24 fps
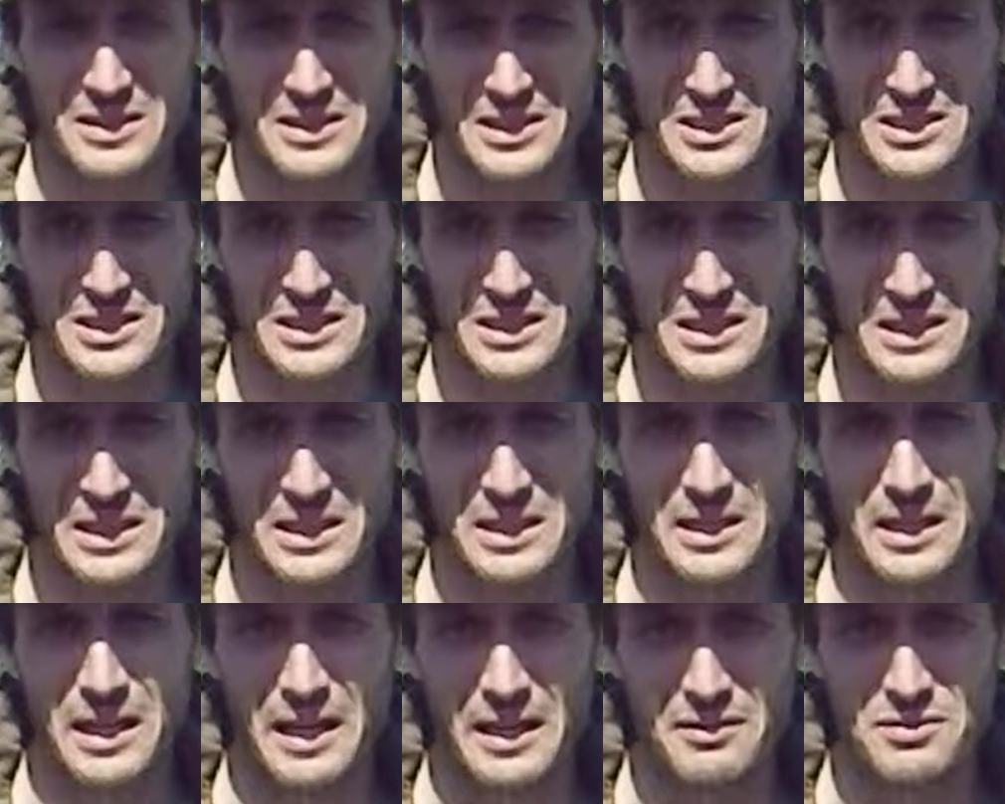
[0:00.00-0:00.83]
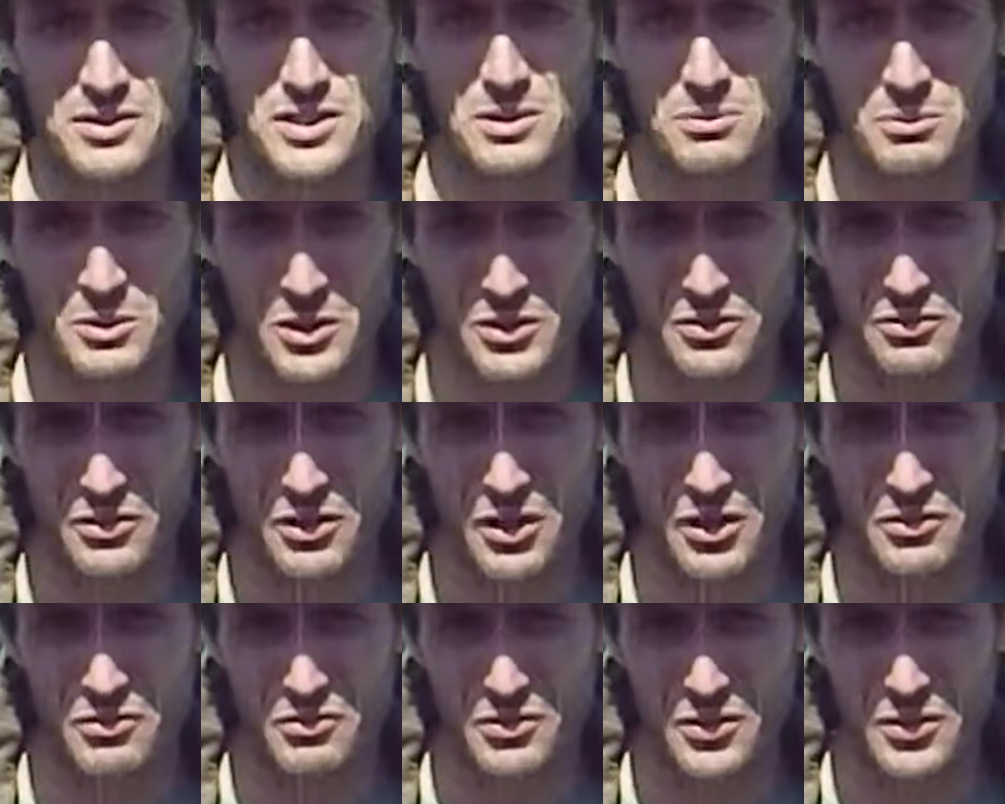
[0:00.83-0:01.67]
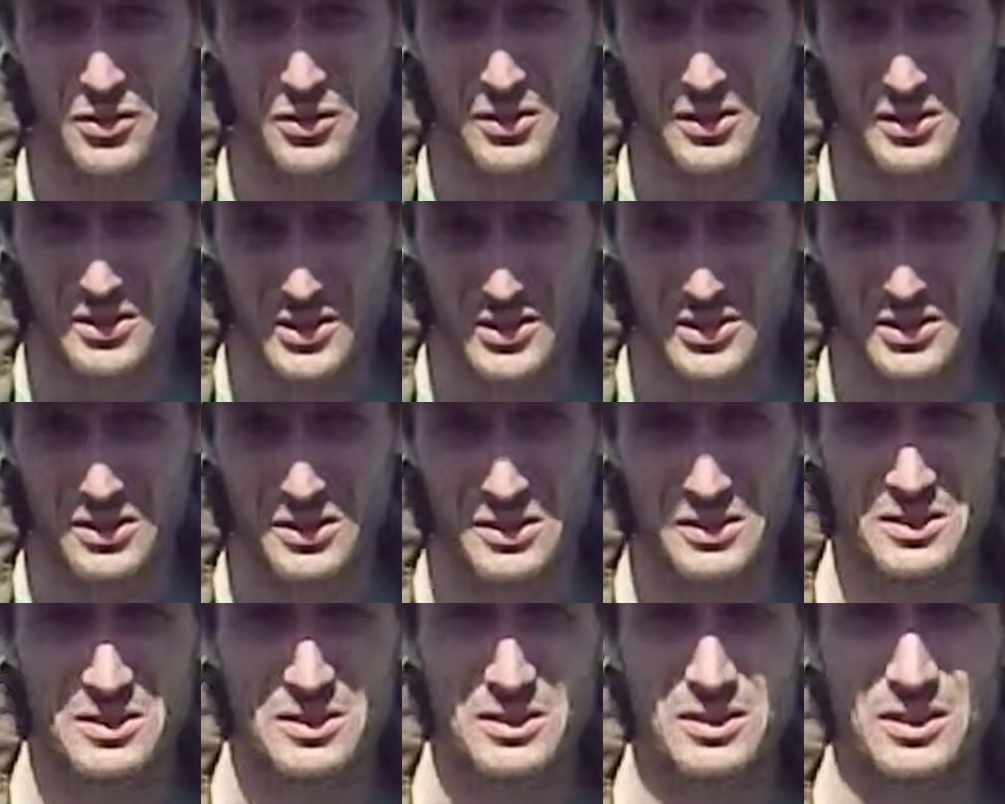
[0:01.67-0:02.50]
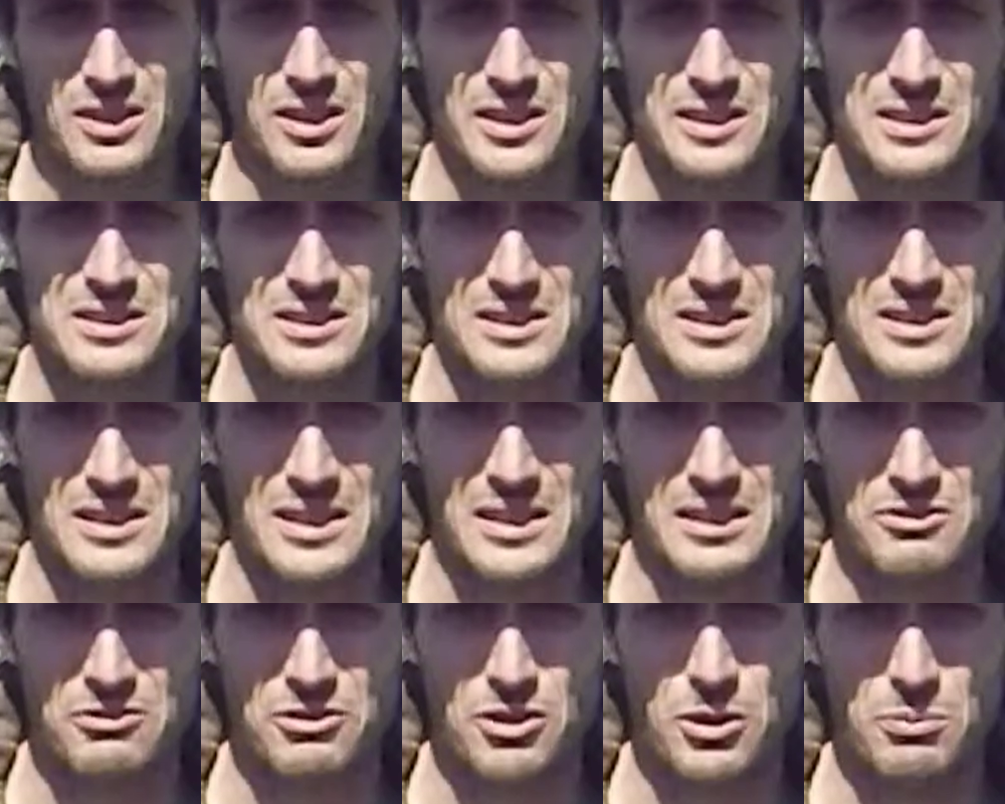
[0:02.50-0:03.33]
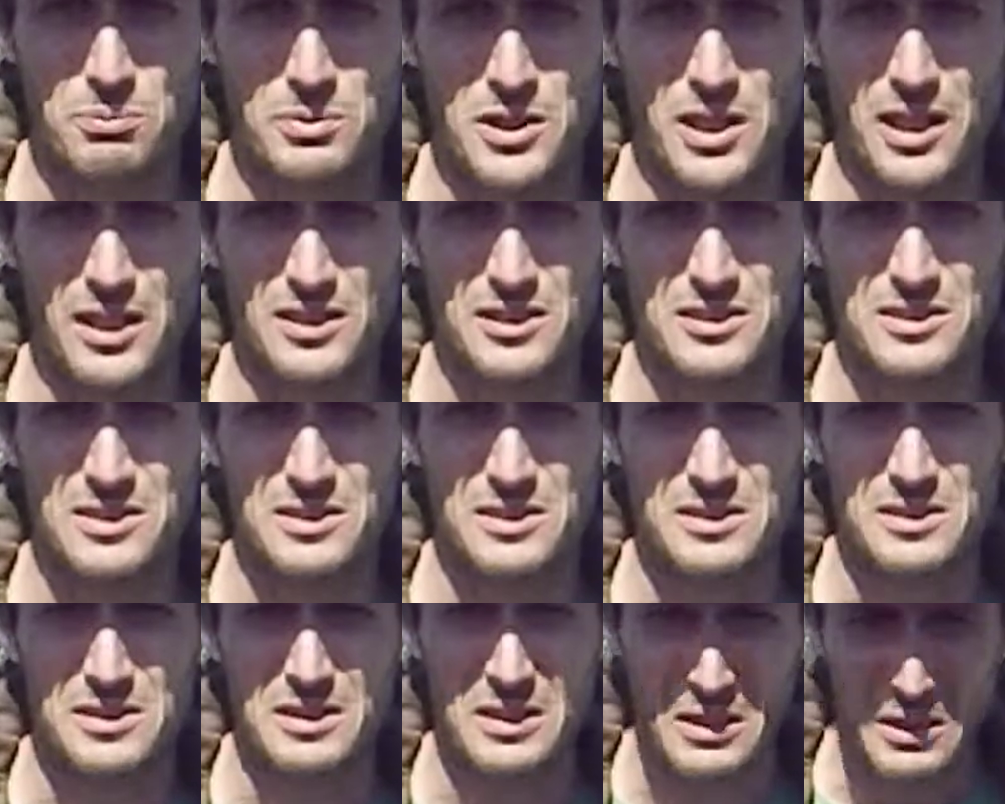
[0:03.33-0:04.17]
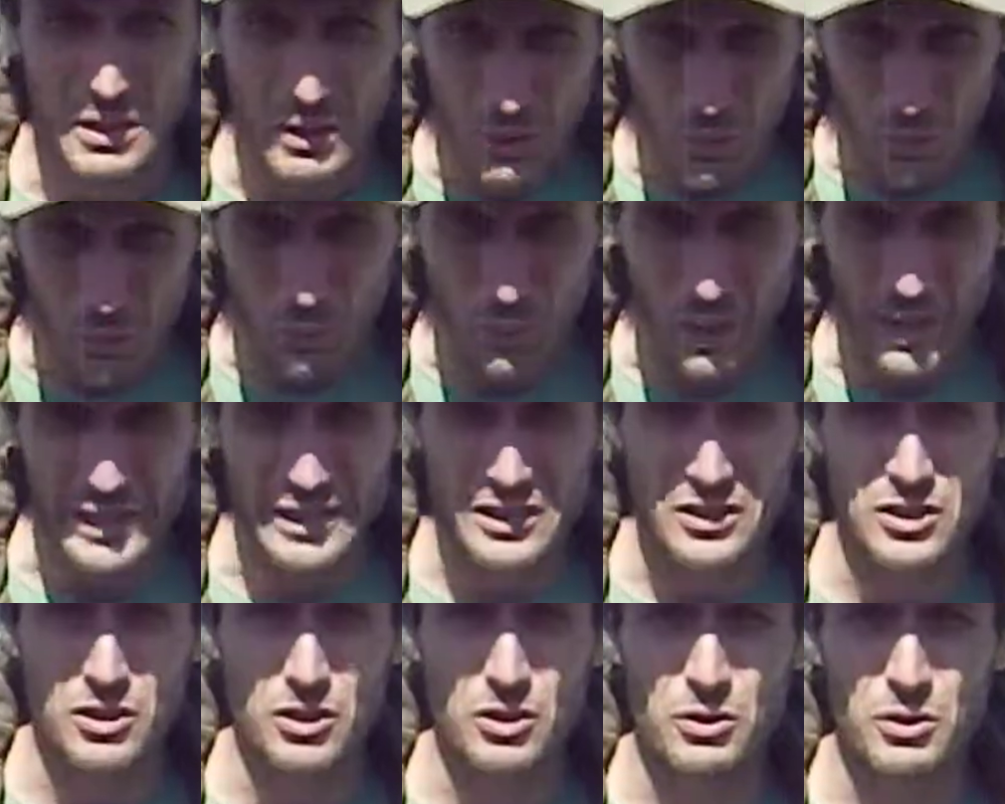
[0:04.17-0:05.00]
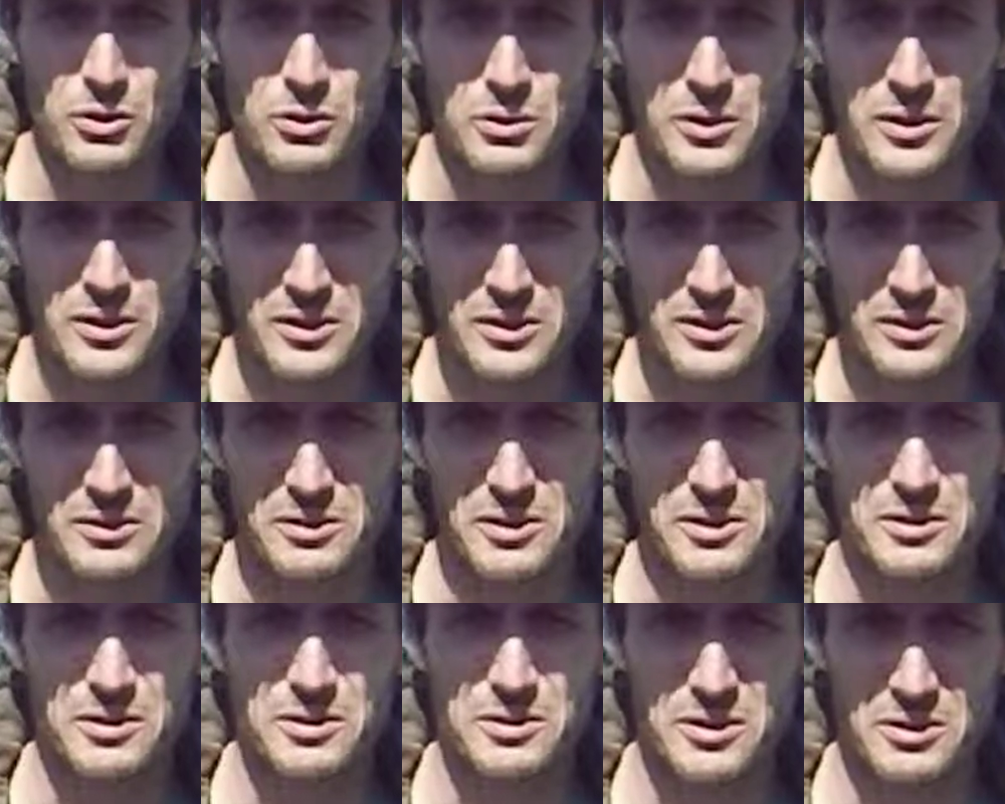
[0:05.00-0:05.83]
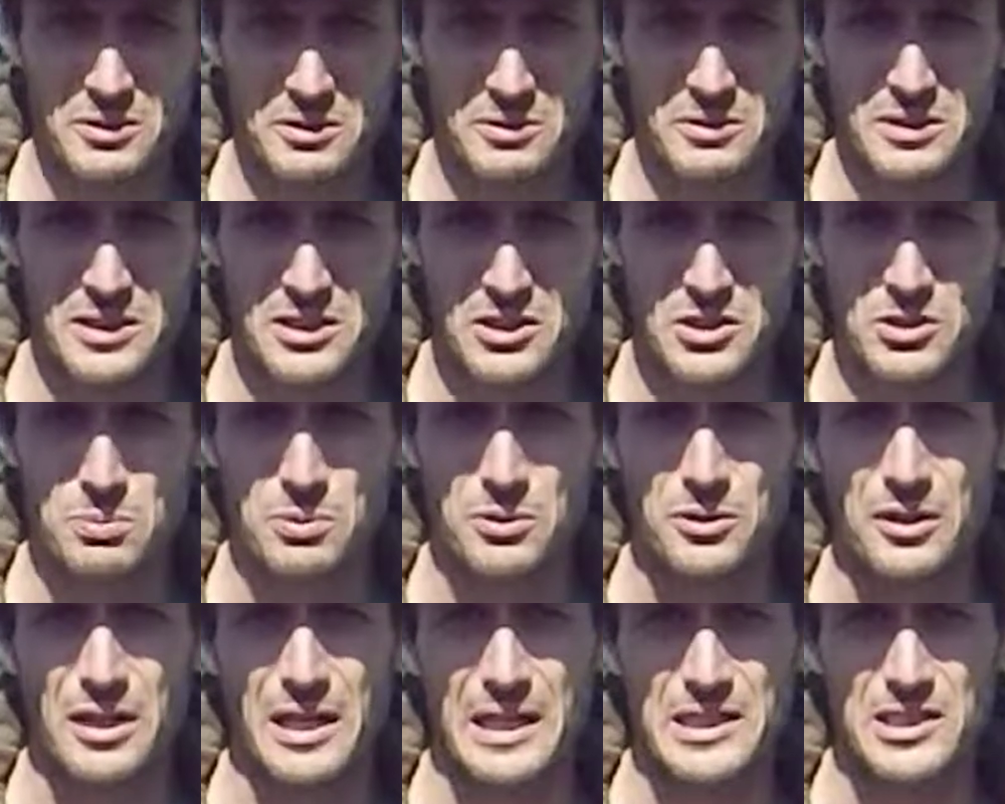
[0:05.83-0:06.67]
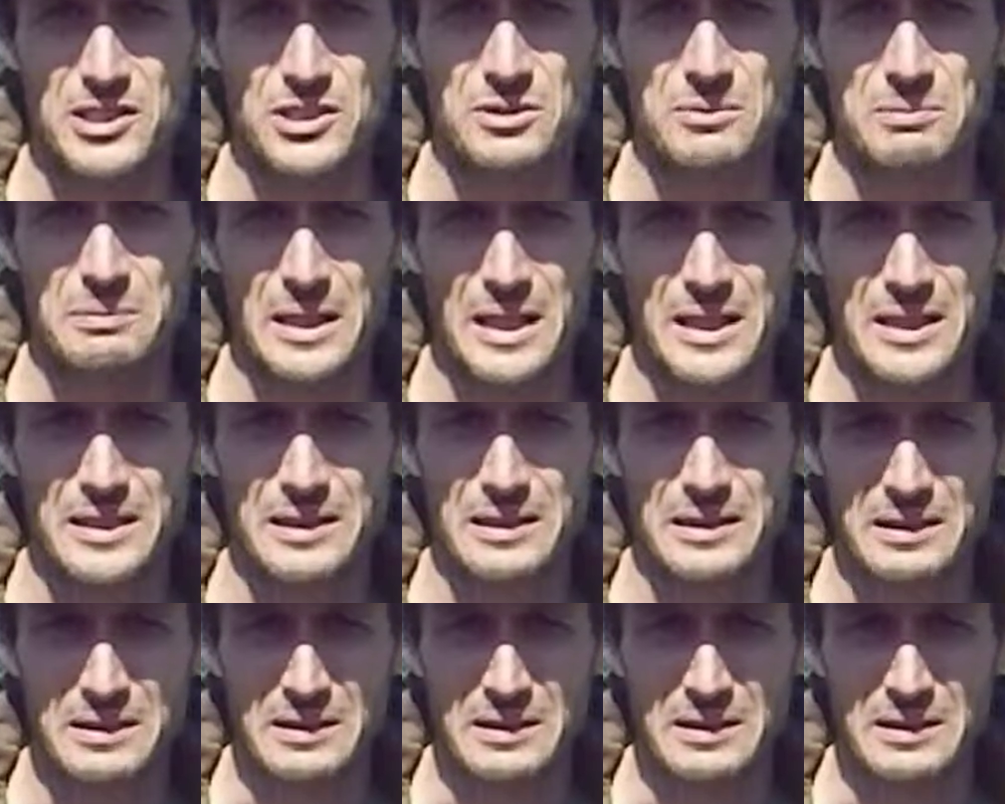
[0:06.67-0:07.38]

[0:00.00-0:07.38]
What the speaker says: this year, I have someone to vote for. So I'd like to thank Rob Gullerton, Wayne Glue. You're an inspiration, mate.